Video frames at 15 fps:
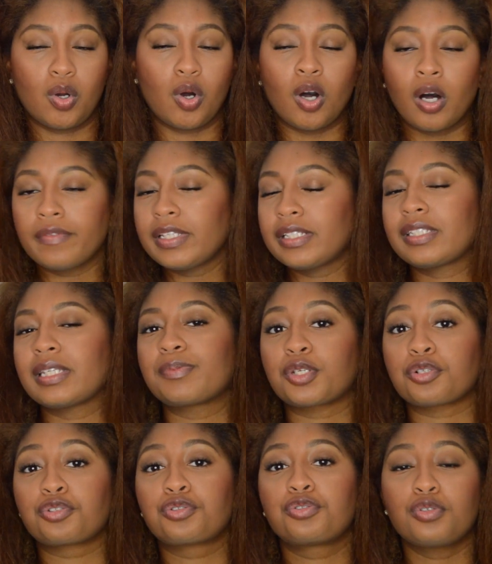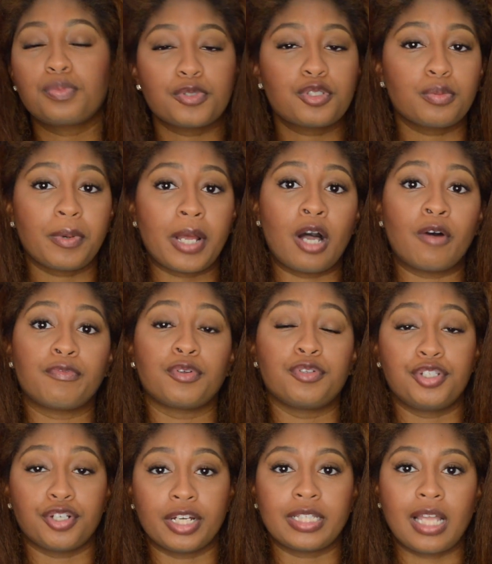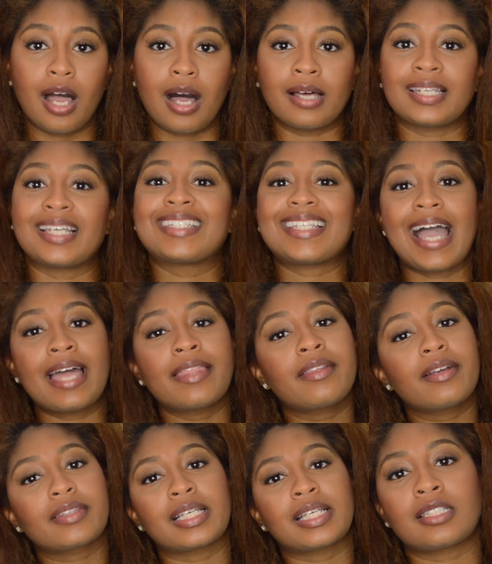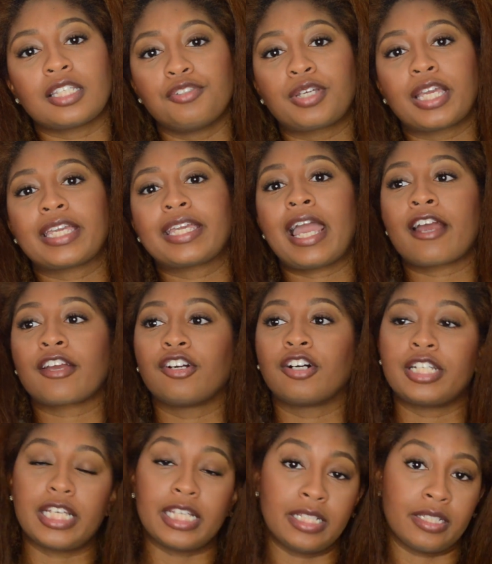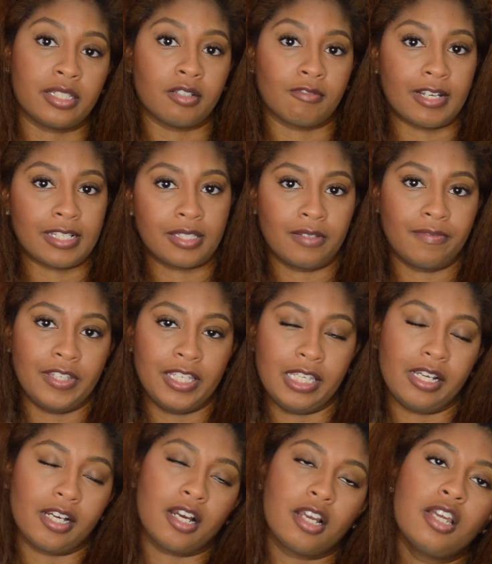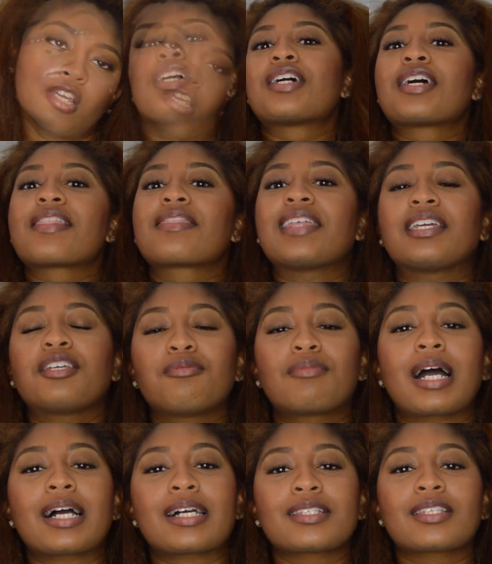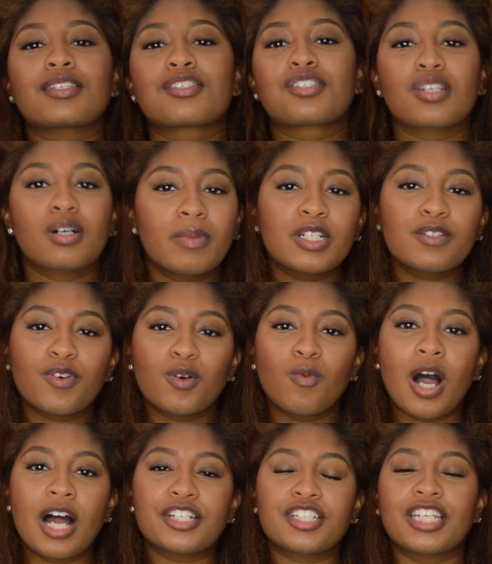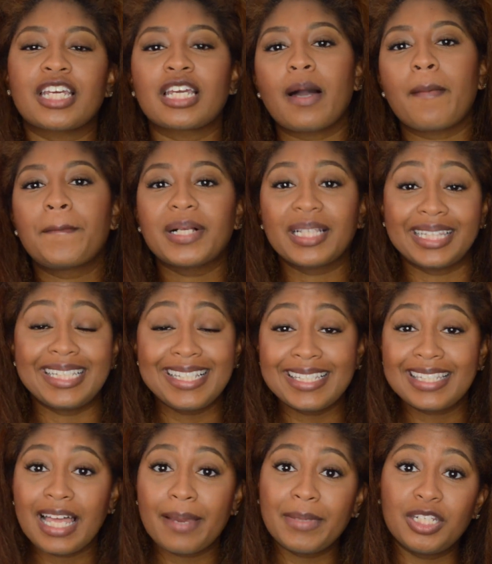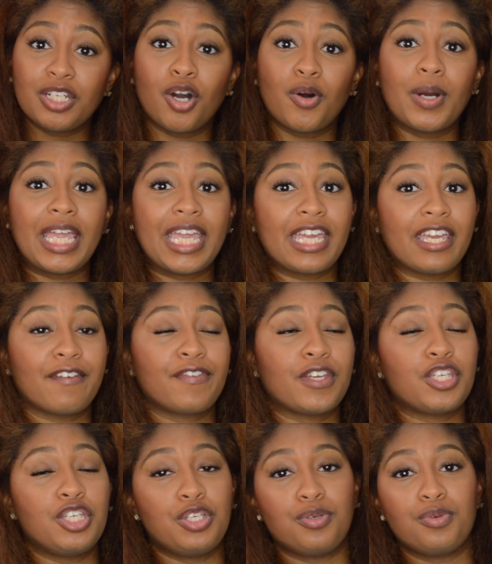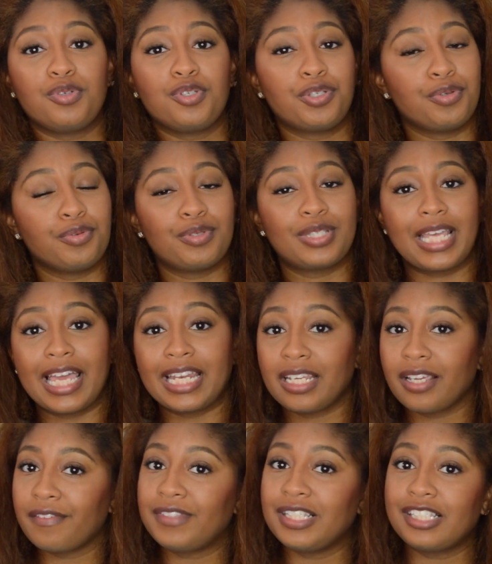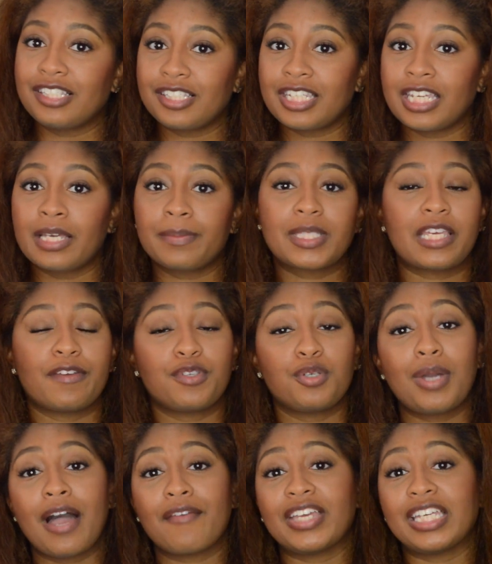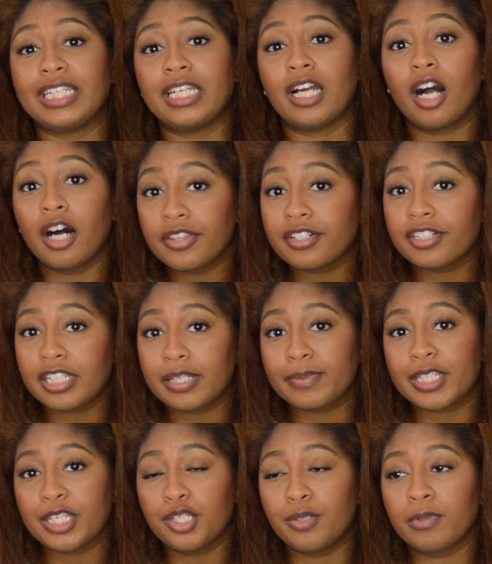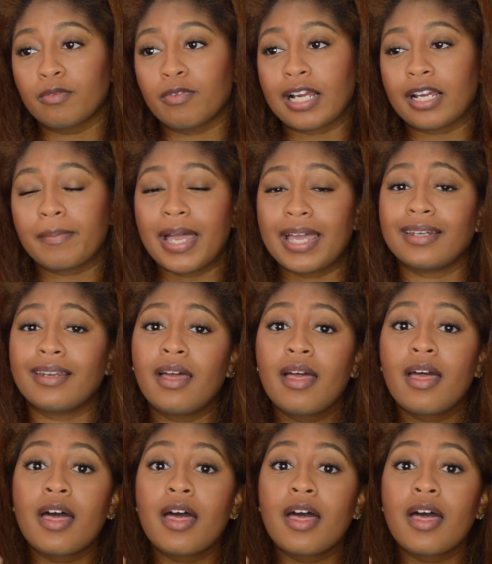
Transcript: All these tips are super, super helpful during the holidays and they're that you can carry on into the rest of the year. Thank you guys so much for watching. Please let me know if you use any of these tips, if you have any other tips that you would recommend.